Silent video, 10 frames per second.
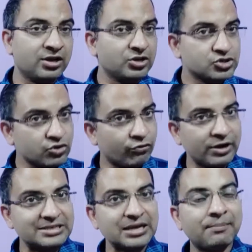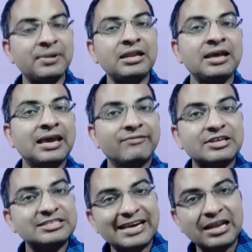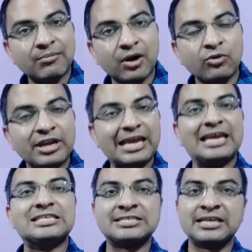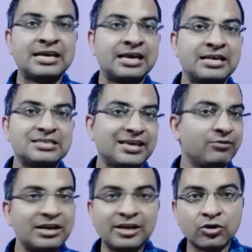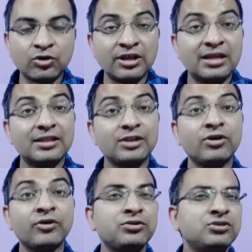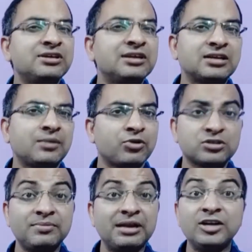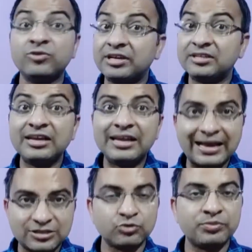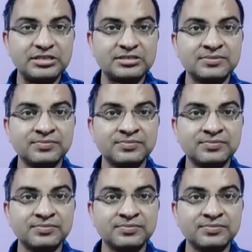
So for example, the sale amount is say 1 crore, then you are going to deduct approximately 23 lakhs rupees,